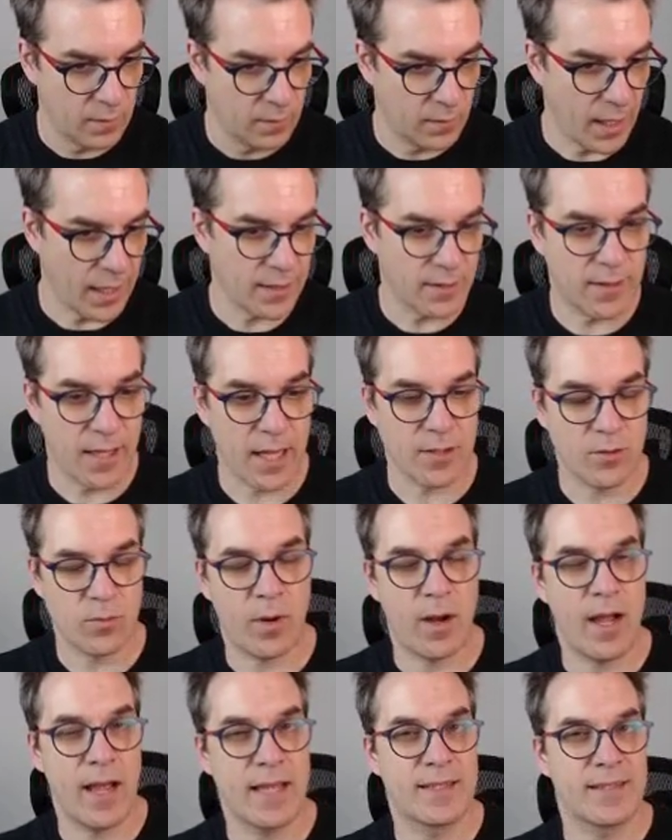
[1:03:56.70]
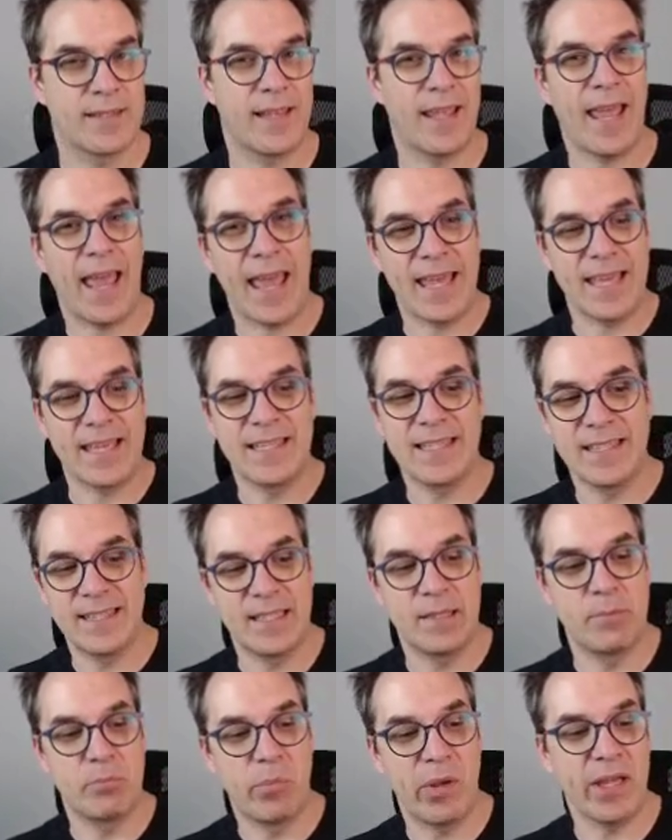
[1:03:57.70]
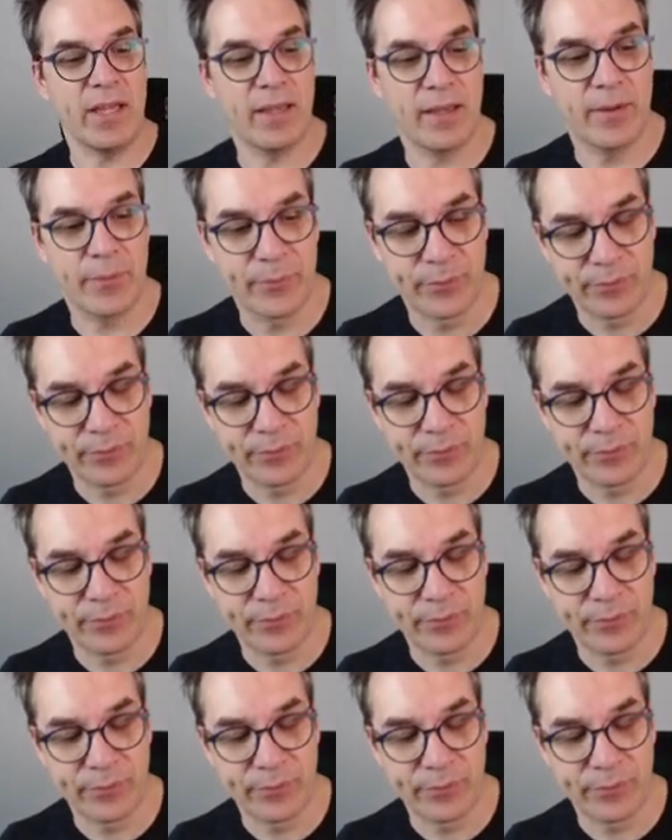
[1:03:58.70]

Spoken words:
That's why I say AzPic.